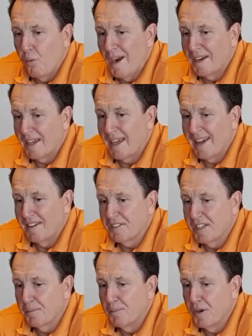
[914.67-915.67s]
one
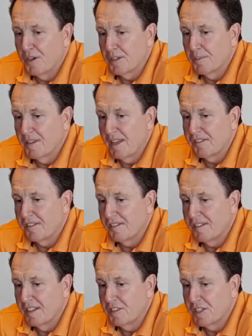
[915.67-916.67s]
accounting body, but that's
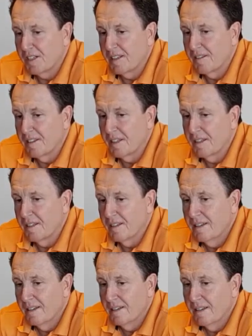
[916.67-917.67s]
essentially the
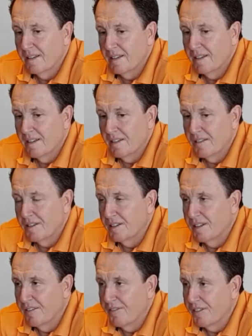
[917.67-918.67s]

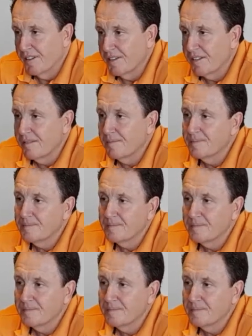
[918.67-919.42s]
difference.